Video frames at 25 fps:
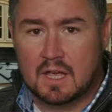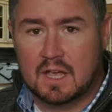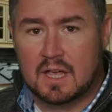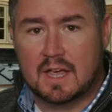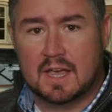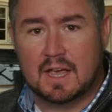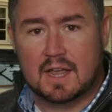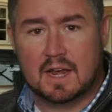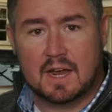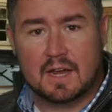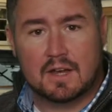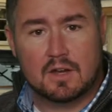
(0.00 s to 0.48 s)

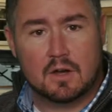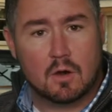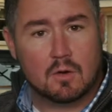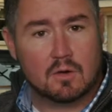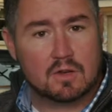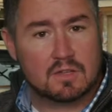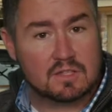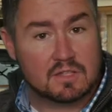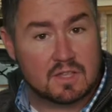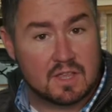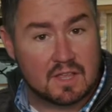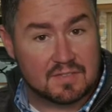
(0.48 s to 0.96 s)
and I
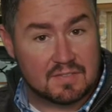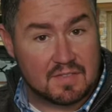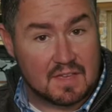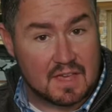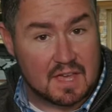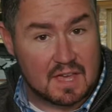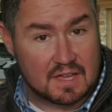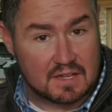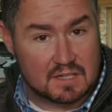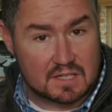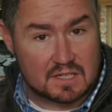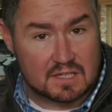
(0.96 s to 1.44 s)
noticed that they
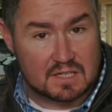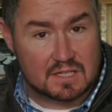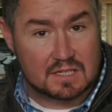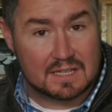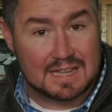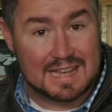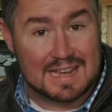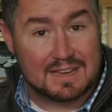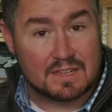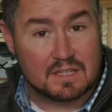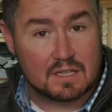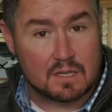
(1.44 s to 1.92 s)
had
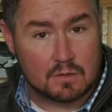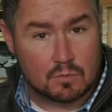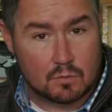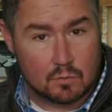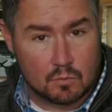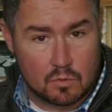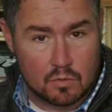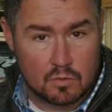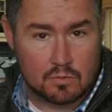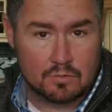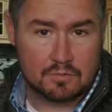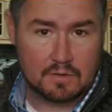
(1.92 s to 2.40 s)
slate
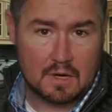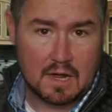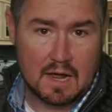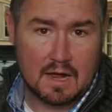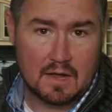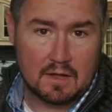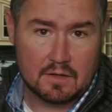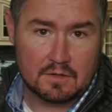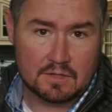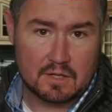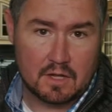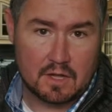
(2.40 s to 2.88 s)
roof
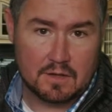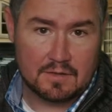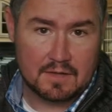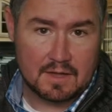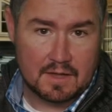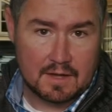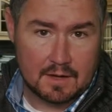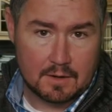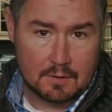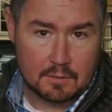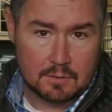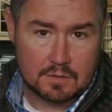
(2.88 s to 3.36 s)
tiles on the
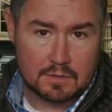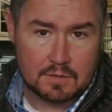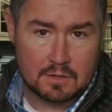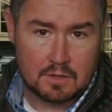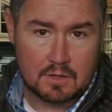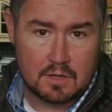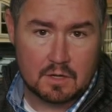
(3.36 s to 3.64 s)
house.